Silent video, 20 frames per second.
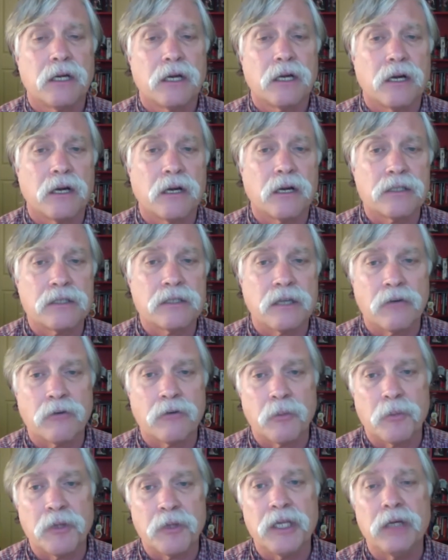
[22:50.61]
A
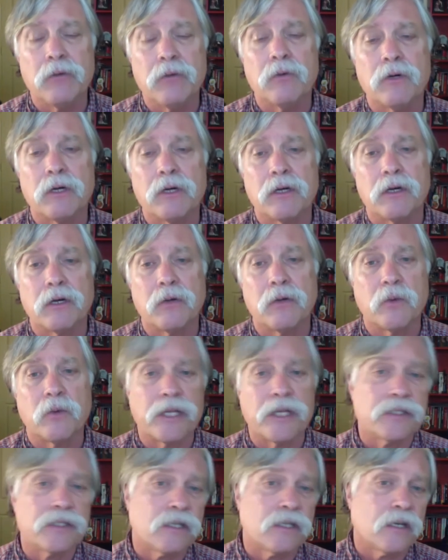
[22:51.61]
repeat one on
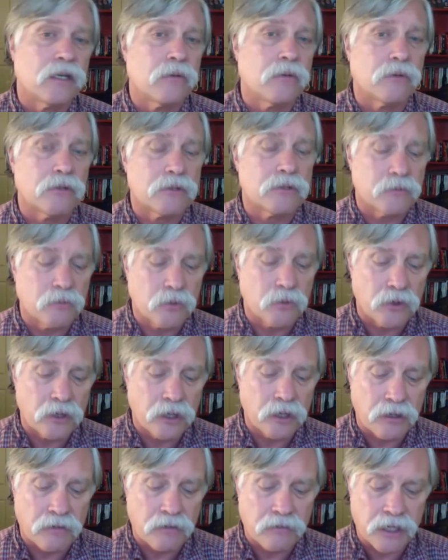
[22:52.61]
Wednesday where some more are
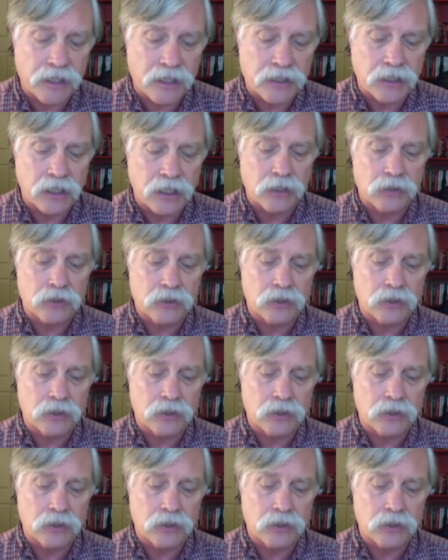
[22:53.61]
getting vaccinated.